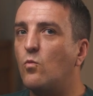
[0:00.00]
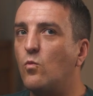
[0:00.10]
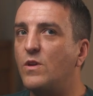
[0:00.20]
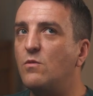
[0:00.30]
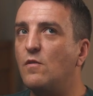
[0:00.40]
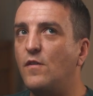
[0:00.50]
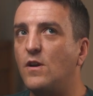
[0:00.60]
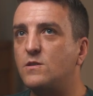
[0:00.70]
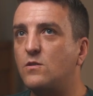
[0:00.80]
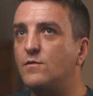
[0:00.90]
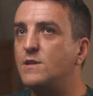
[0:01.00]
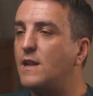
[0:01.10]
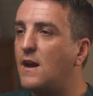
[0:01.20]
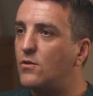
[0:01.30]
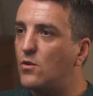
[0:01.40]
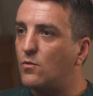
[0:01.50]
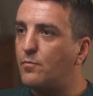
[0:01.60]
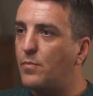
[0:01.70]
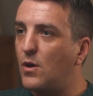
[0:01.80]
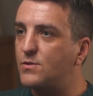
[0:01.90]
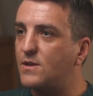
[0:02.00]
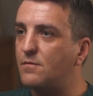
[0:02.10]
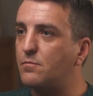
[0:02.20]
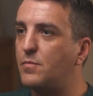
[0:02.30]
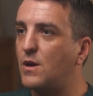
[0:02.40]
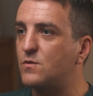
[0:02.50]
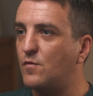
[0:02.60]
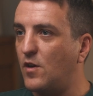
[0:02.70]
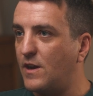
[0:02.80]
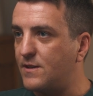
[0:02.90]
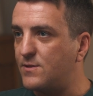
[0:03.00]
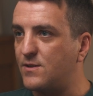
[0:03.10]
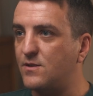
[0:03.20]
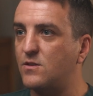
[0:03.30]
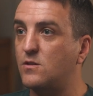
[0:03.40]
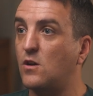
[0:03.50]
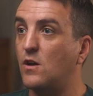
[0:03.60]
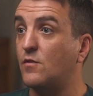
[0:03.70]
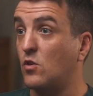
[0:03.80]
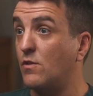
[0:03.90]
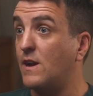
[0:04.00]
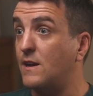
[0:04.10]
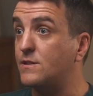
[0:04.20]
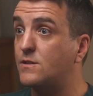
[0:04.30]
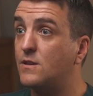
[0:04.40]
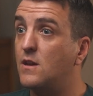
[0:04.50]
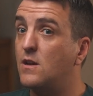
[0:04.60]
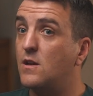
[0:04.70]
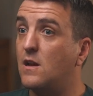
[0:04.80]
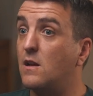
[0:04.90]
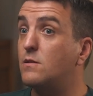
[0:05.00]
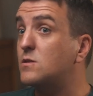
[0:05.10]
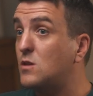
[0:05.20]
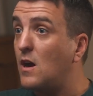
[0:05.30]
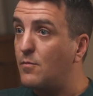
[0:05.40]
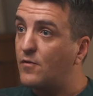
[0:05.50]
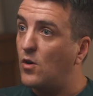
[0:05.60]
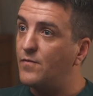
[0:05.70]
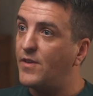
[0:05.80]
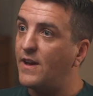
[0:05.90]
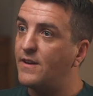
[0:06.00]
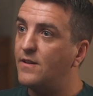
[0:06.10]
When you were first, obviously now you're posting personal finance and kind of careers type of content.